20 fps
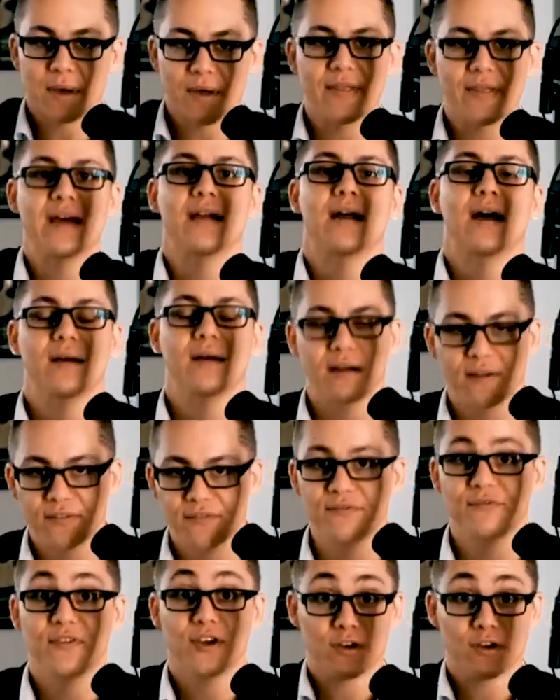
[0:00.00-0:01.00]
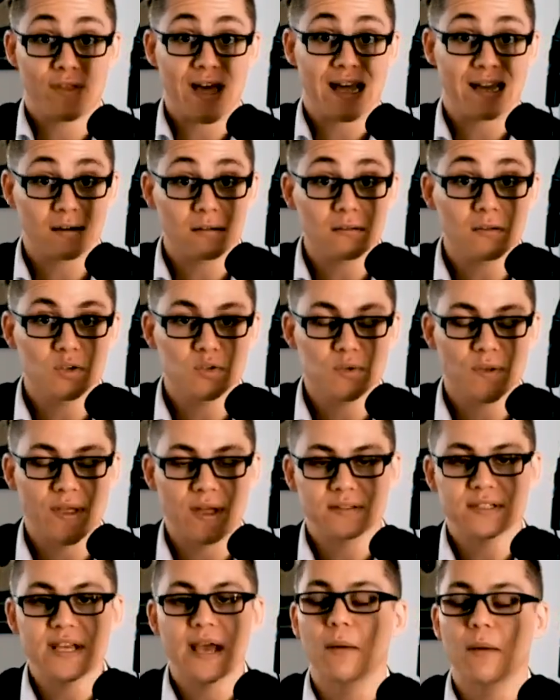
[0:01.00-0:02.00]
That I figure that goes
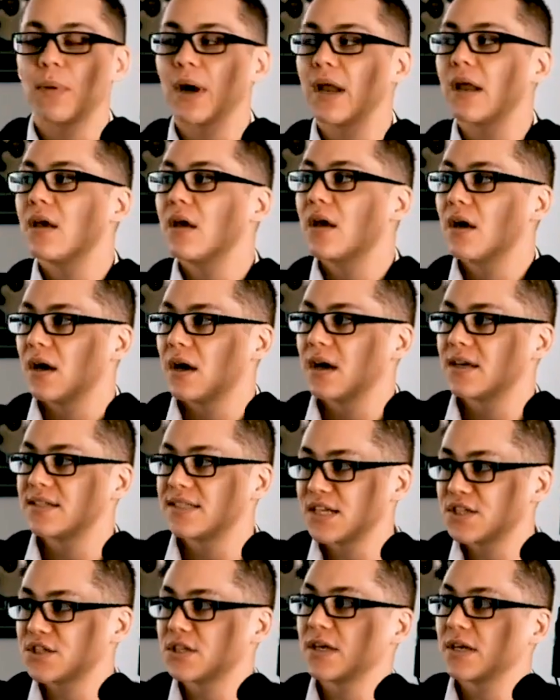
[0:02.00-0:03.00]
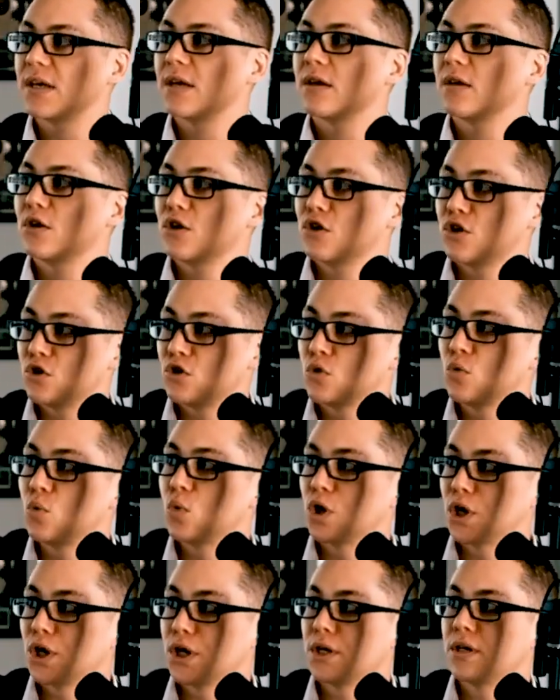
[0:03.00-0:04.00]
without saying, but essentially you
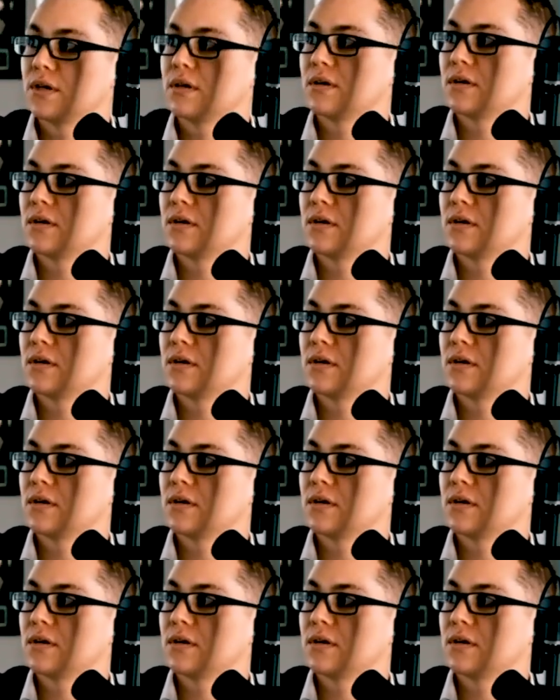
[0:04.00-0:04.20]
would